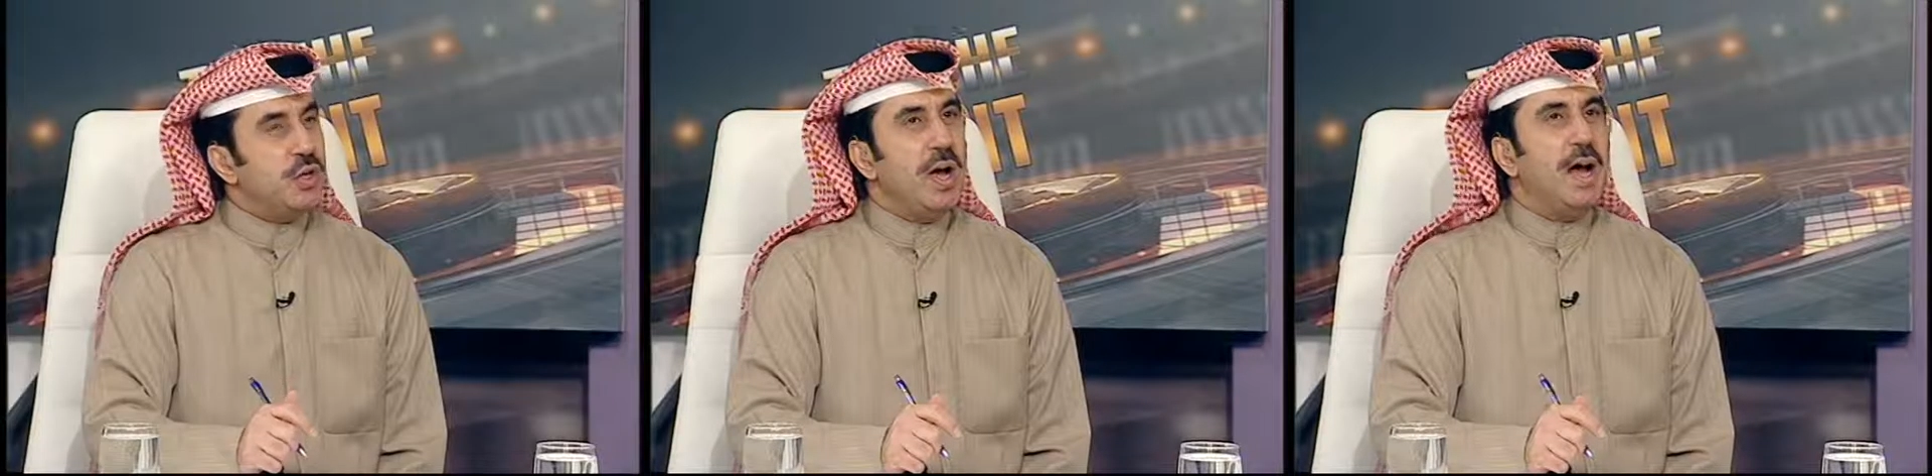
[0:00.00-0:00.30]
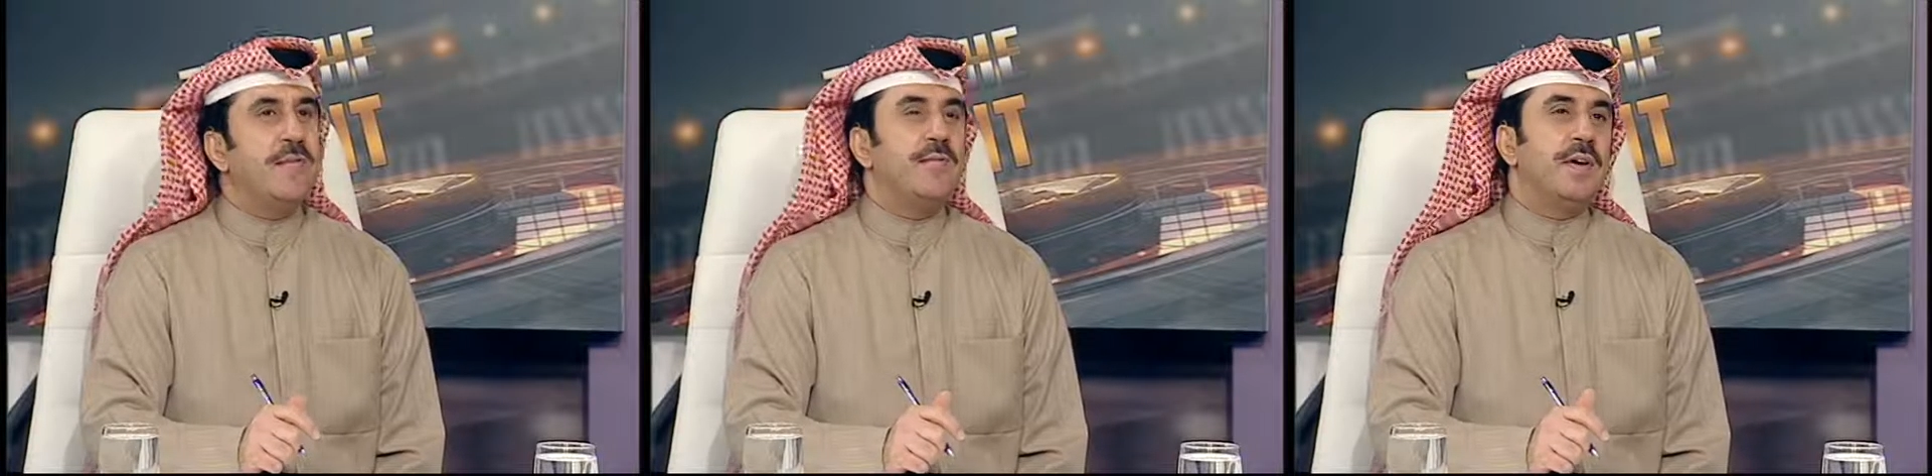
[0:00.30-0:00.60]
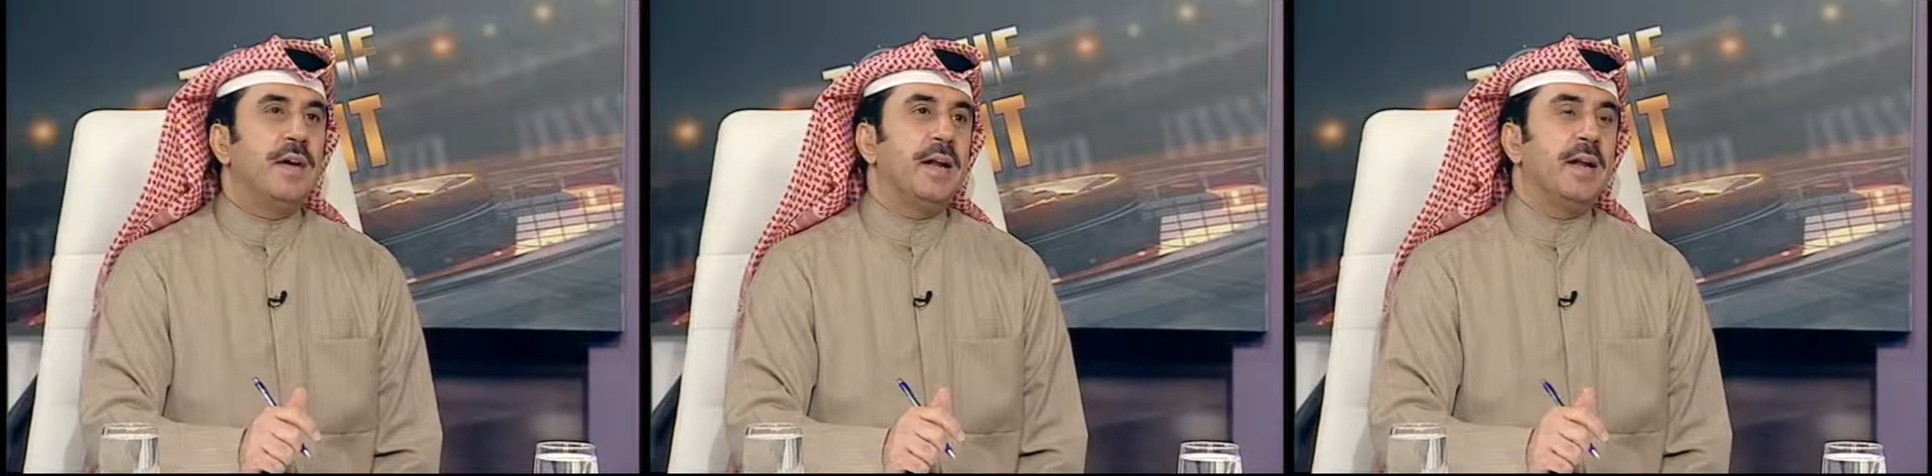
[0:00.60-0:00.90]
you have
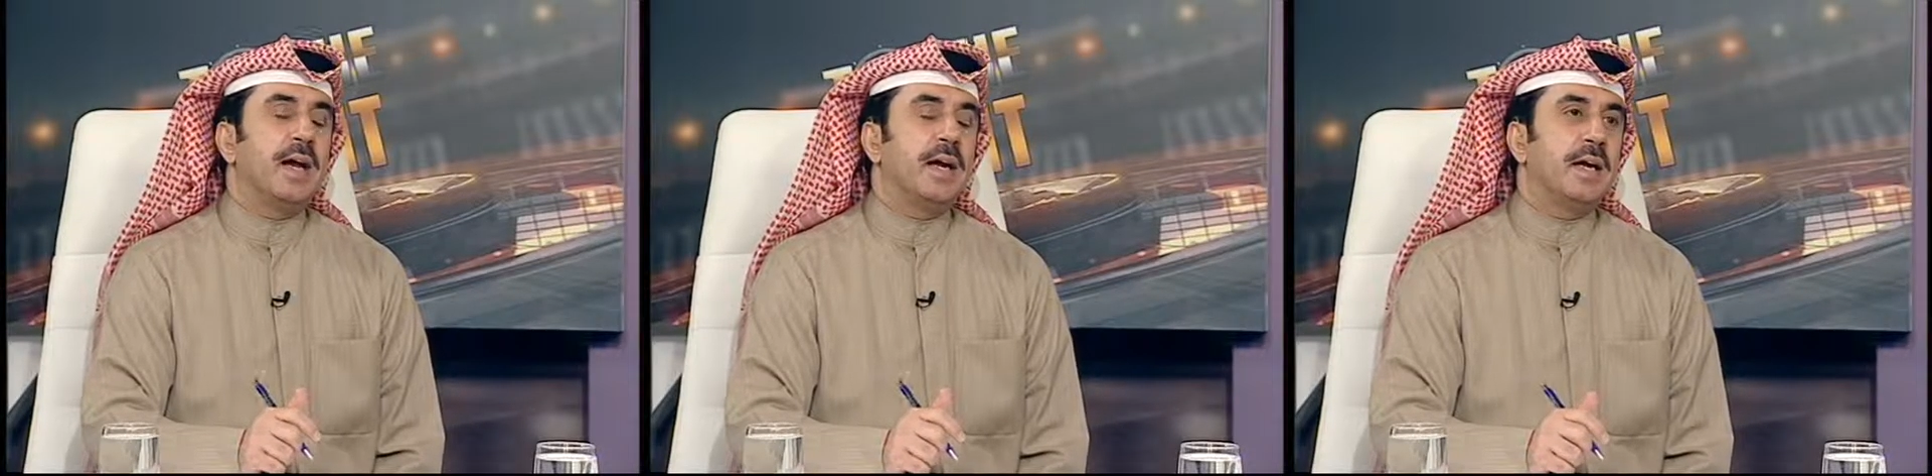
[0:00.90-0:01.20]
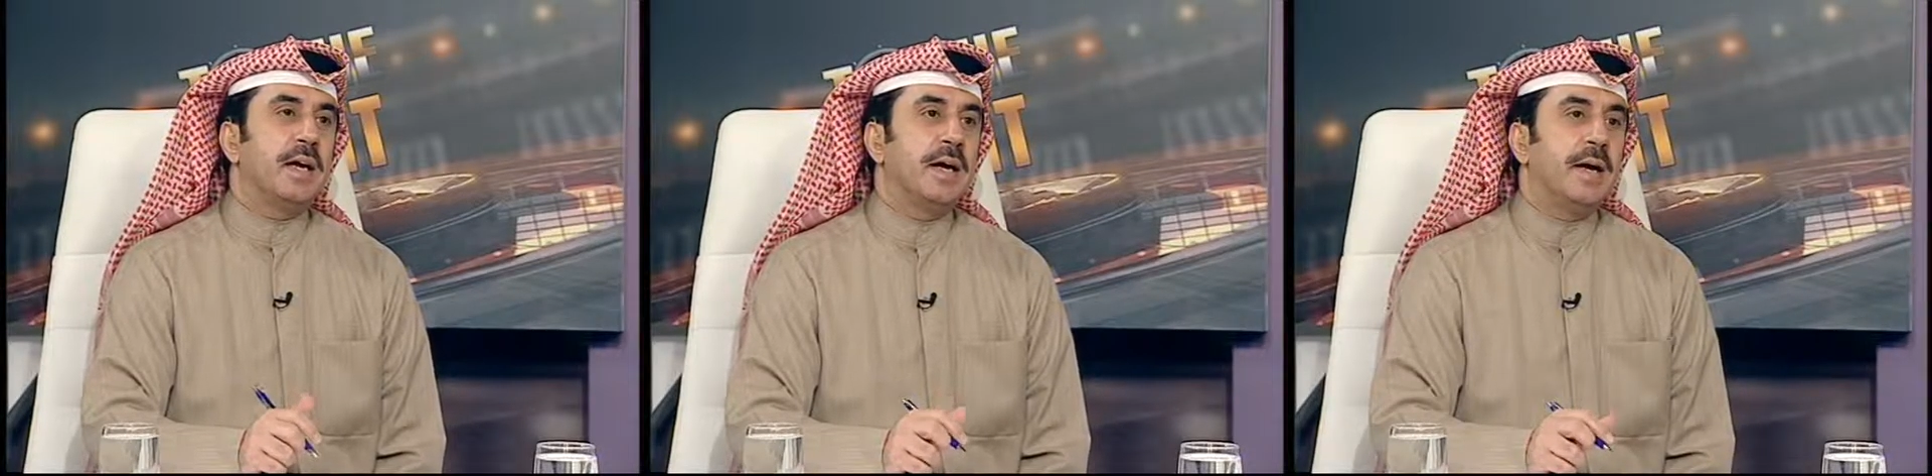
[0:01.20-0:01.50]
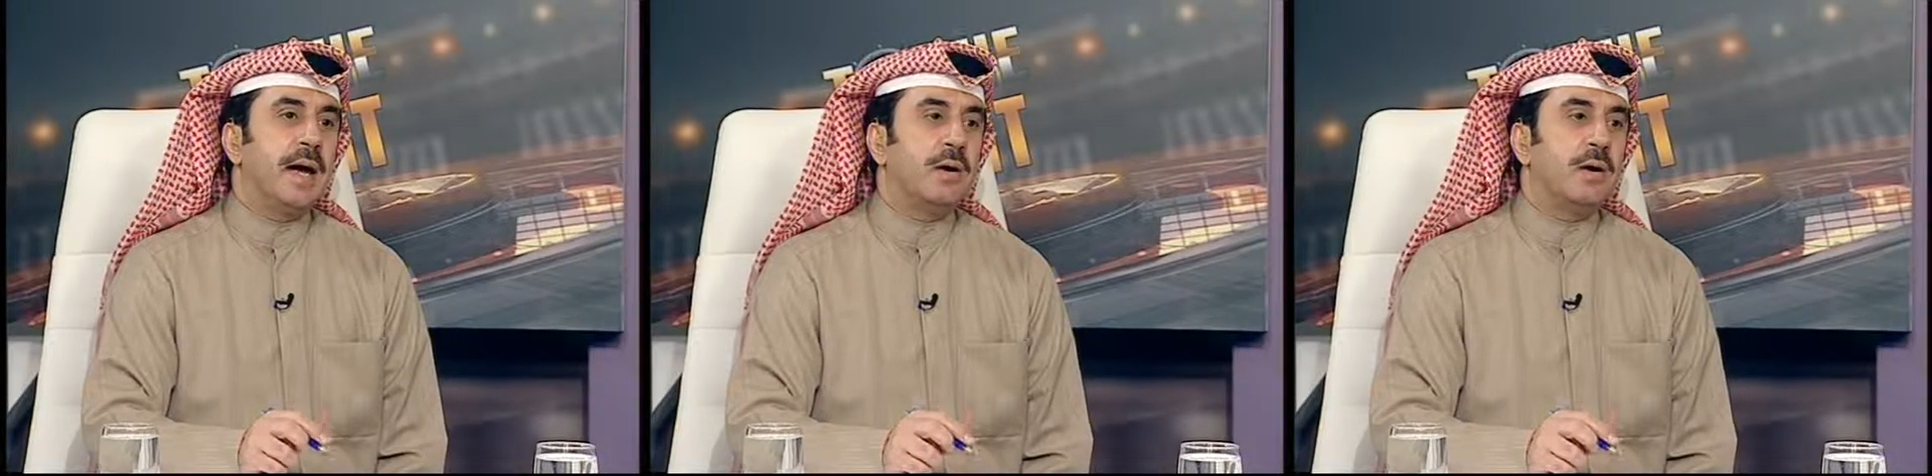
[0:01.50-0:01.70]
uh, like uh,